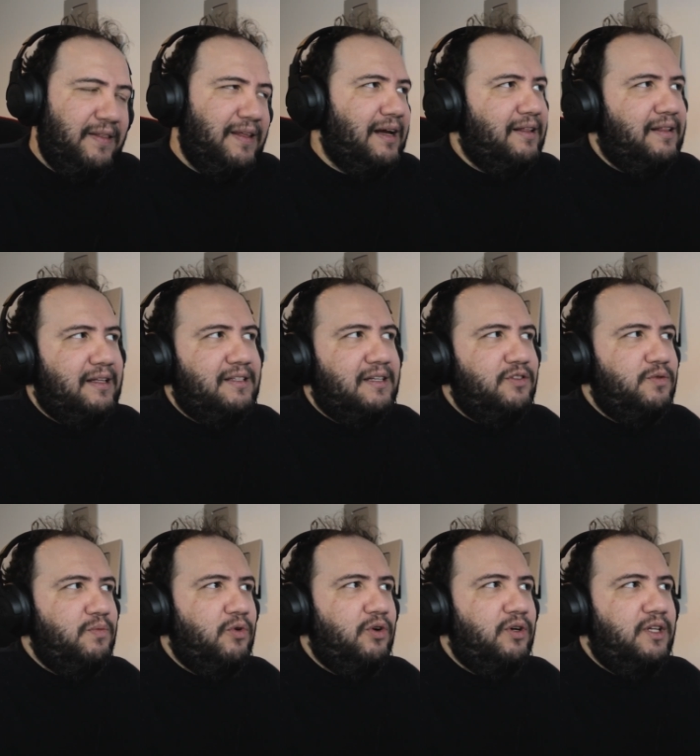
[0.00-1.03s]
That sounds
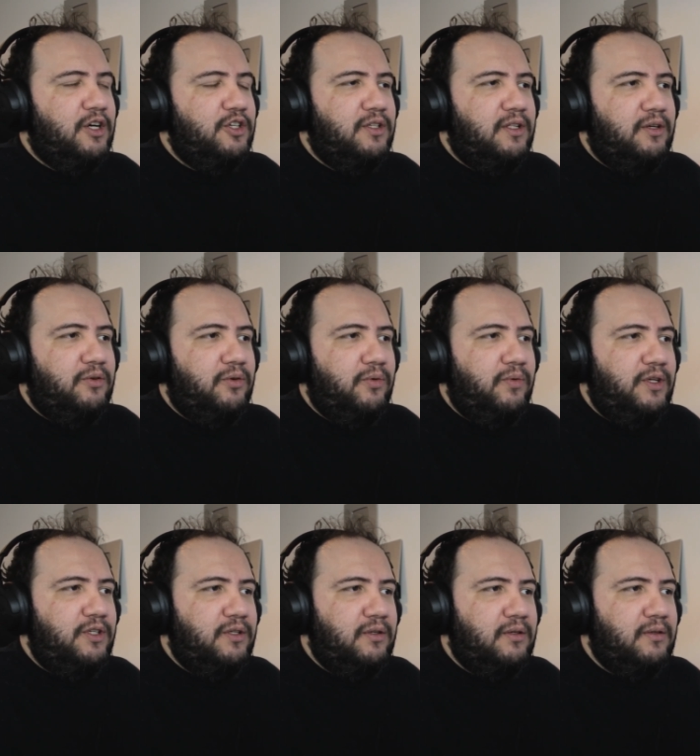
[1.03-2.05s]
more Dutch than
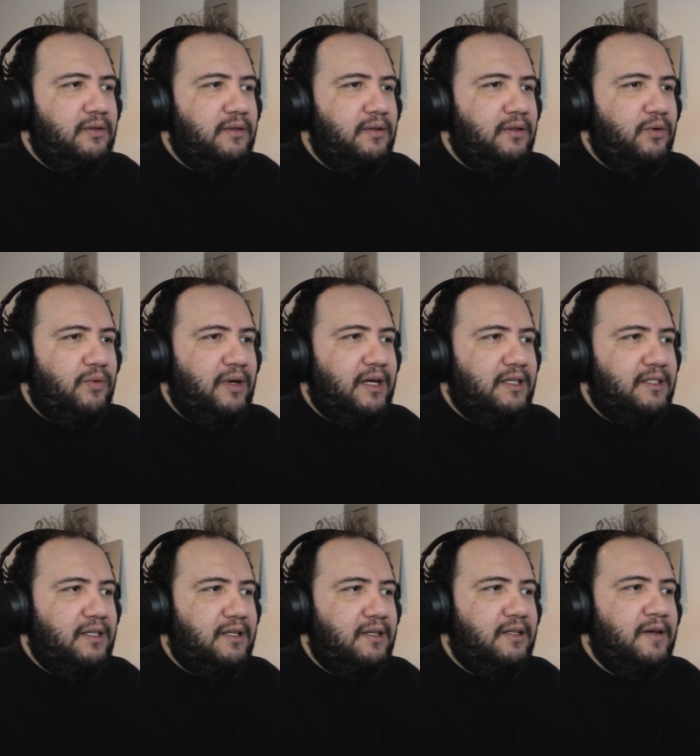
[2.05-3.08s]
Norwegian. The way I
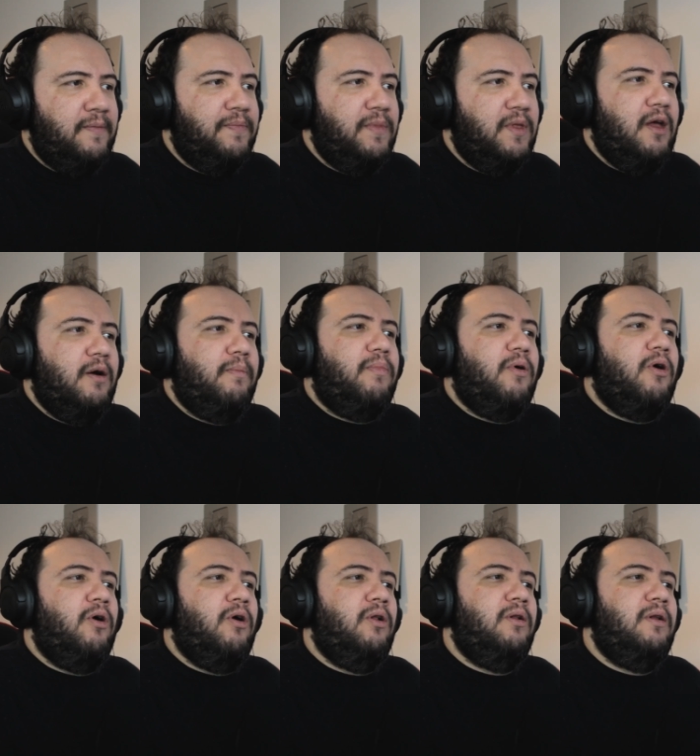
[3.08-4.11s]
said it.
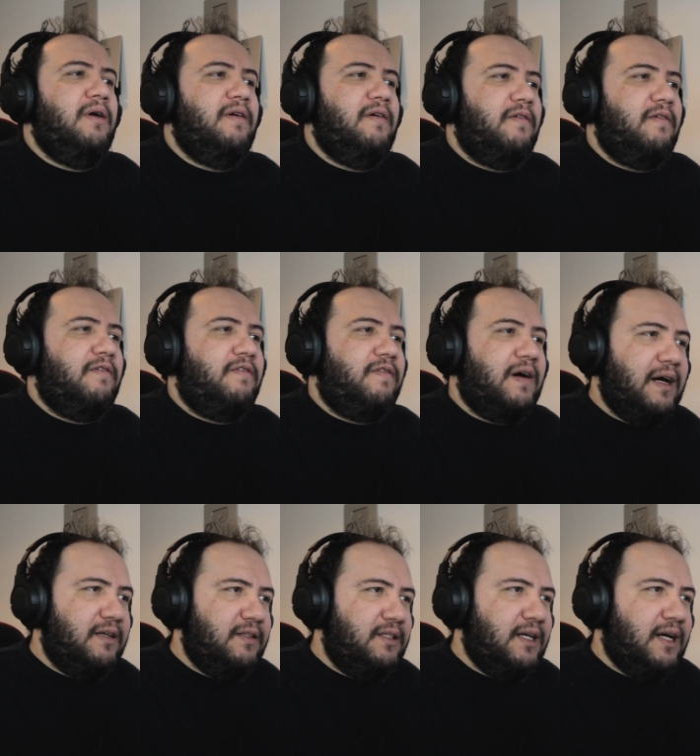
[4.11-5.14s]
Paul
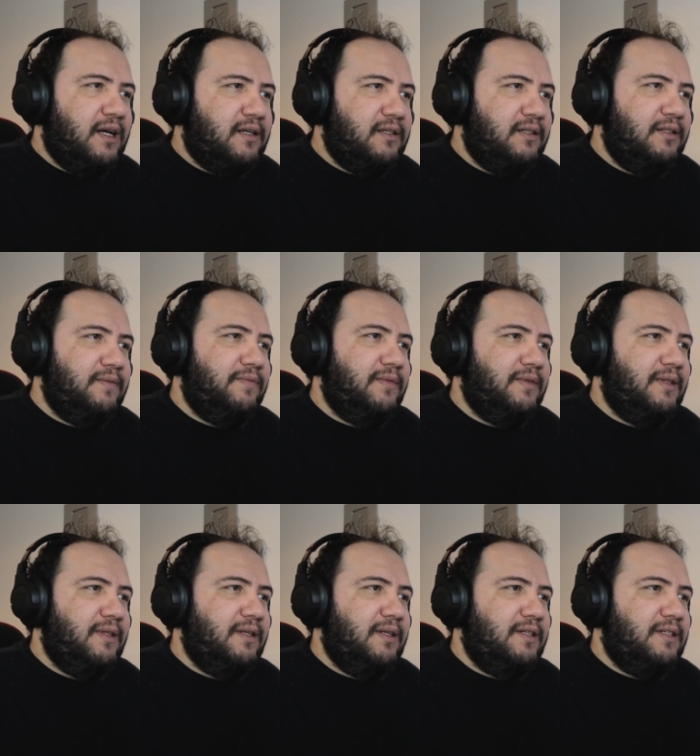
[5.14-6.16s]
Vaktar
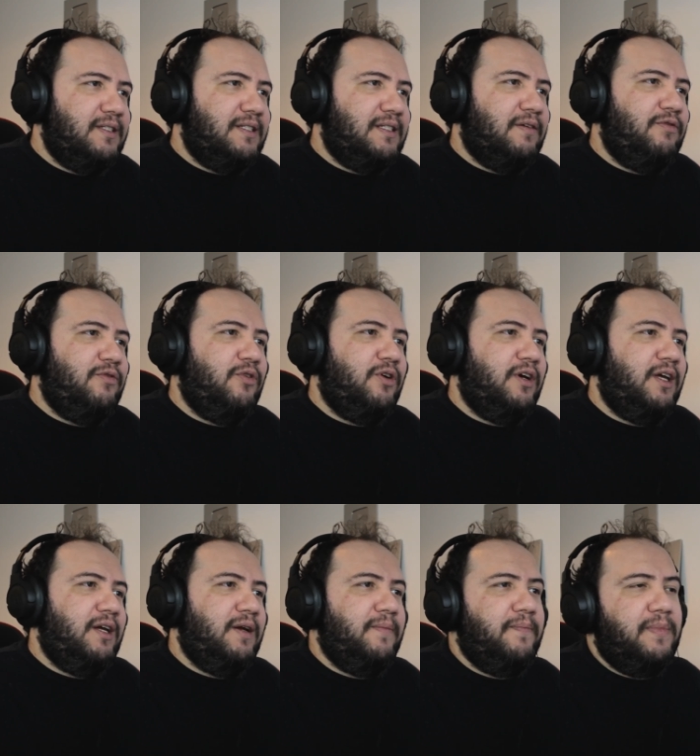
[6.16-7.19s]

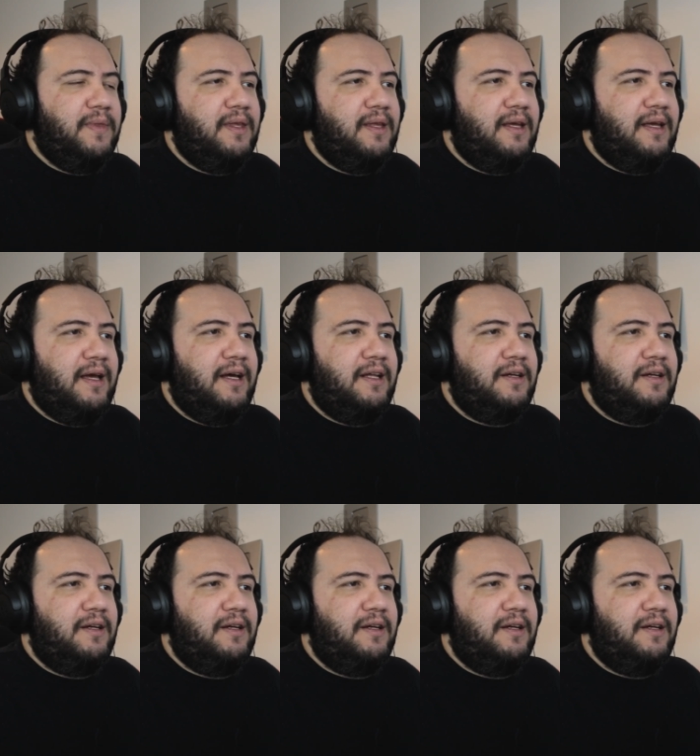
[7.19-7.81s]
Savoy and